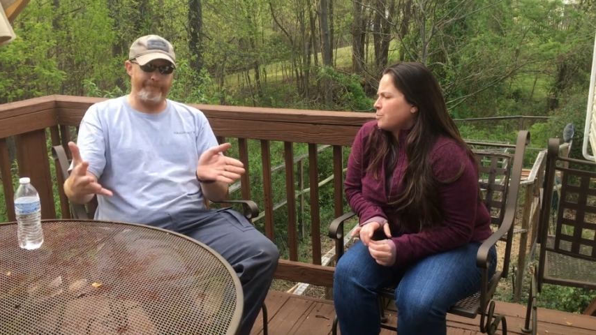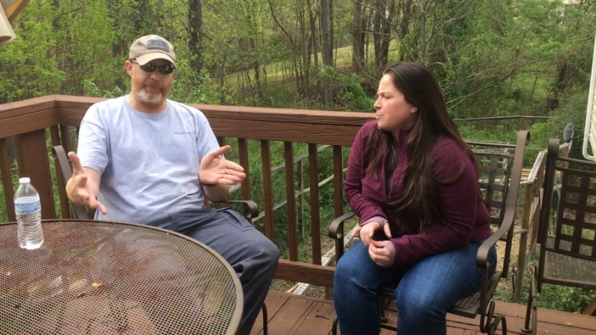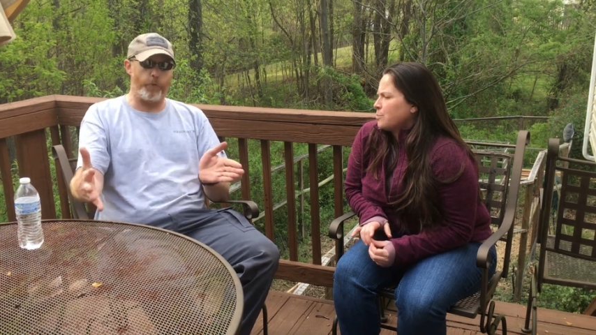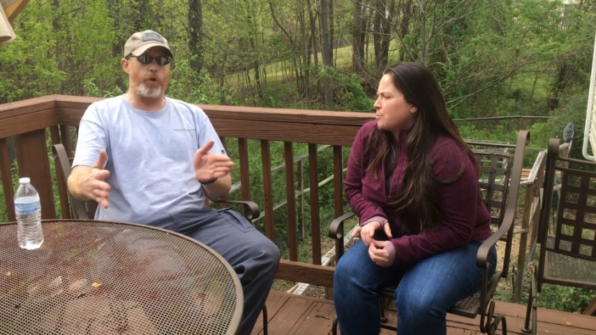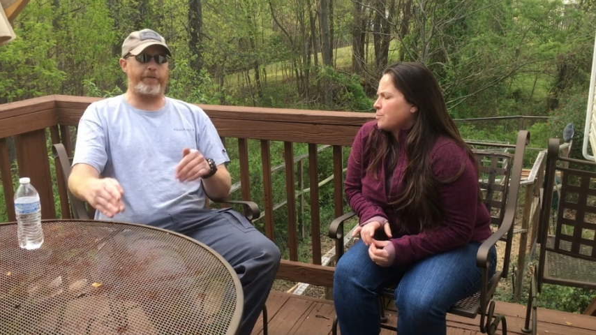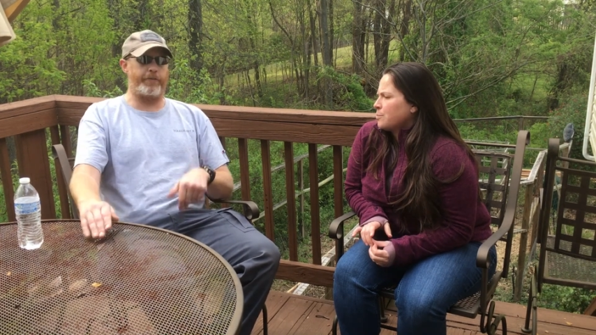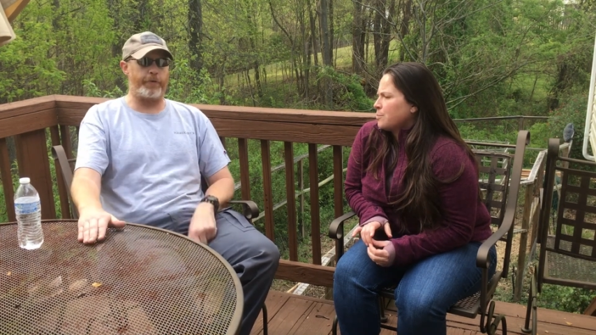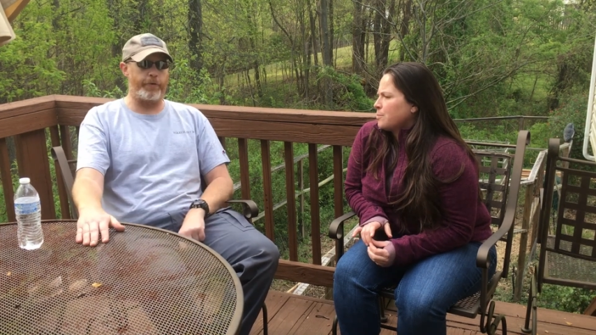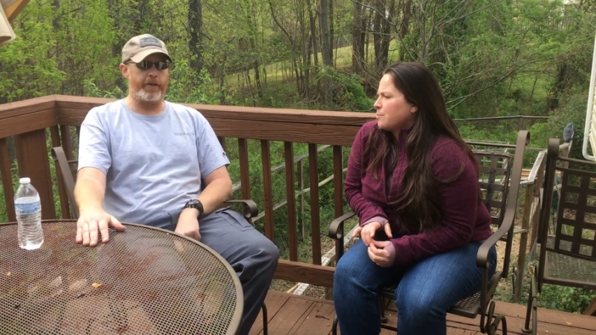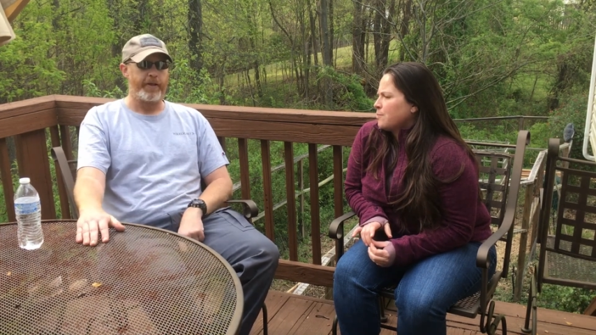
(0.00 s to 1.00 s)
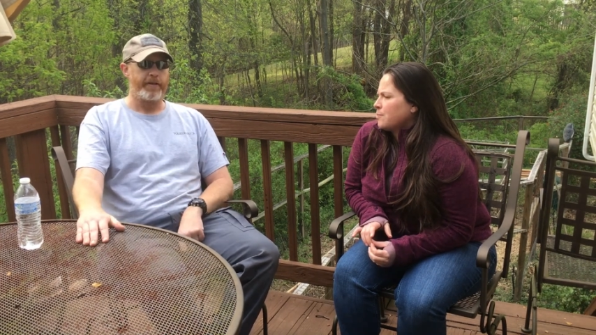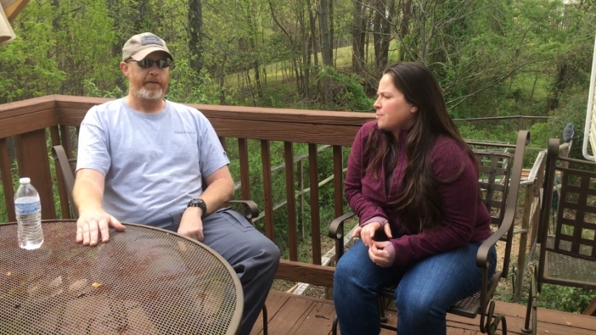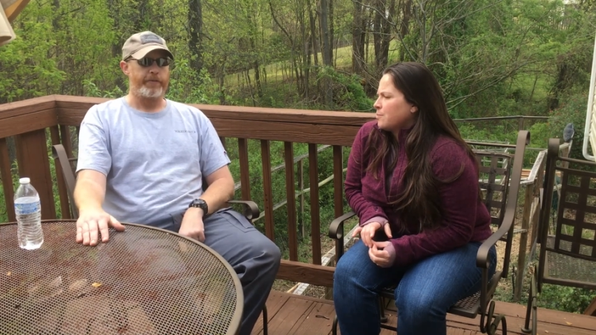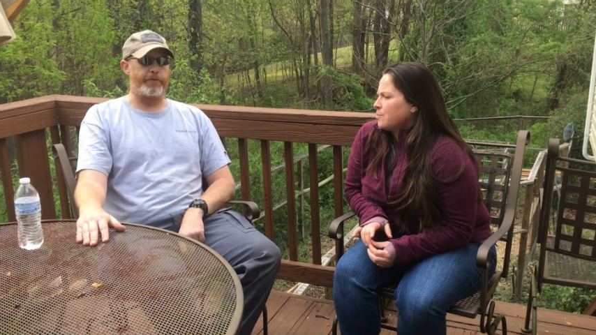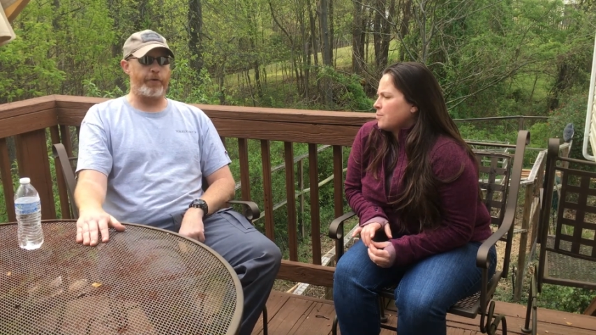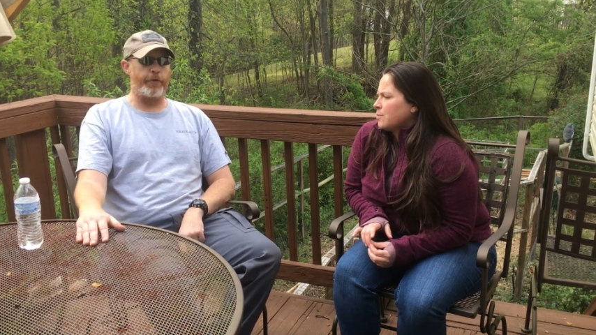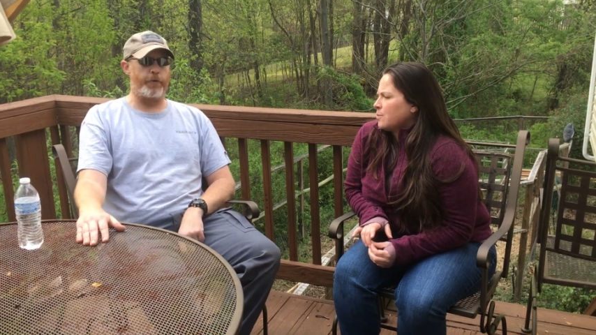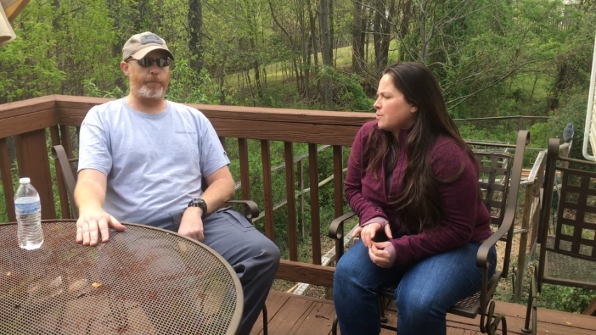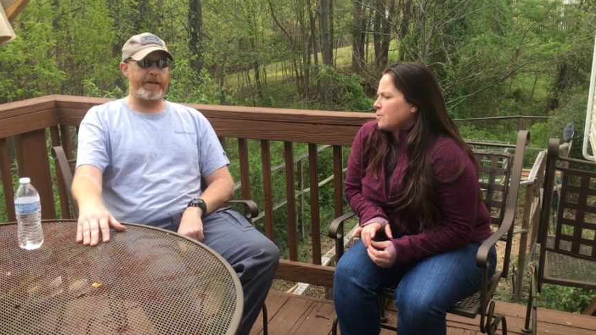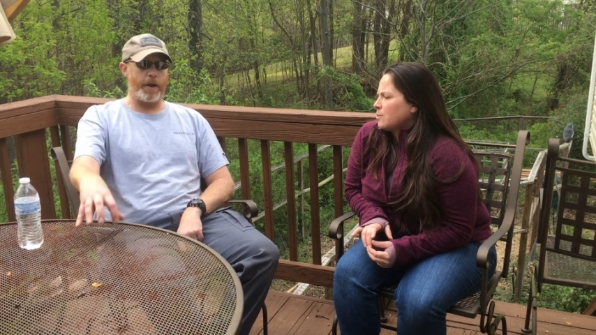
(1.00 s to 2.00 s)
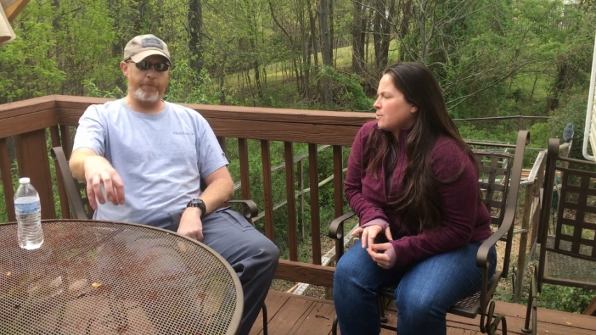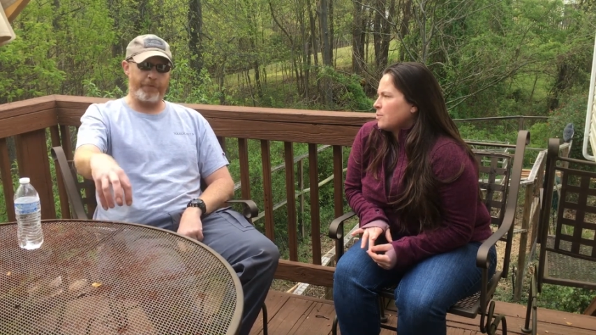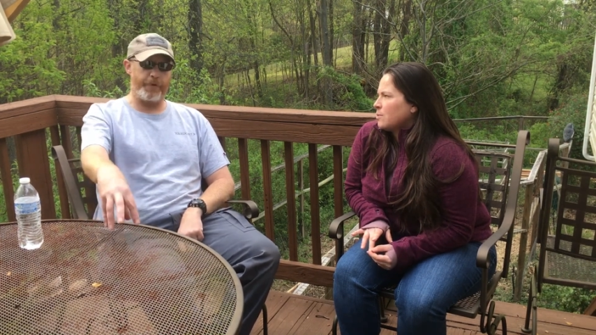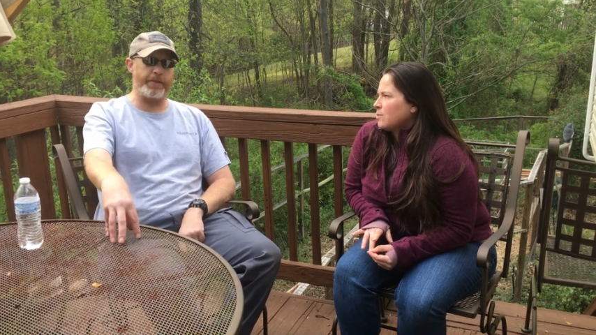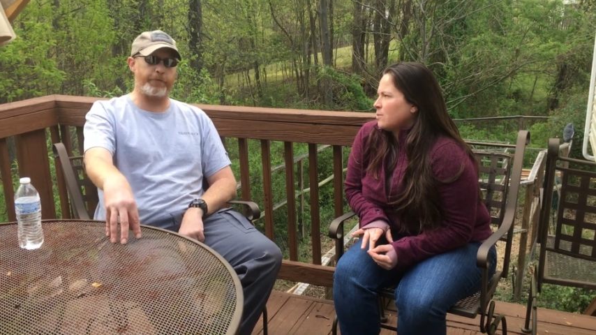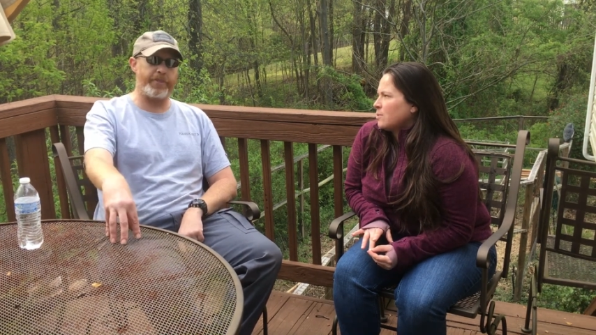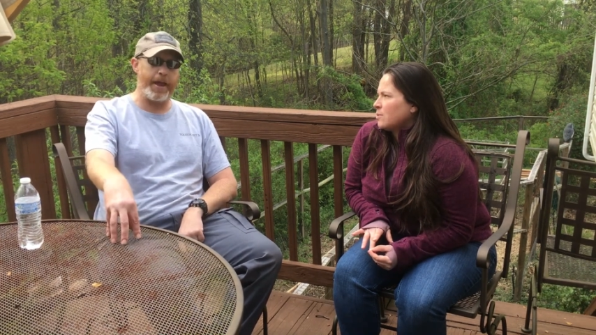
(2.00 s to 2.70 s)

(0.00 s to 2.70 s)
Speaker 1: fortitude to become friends with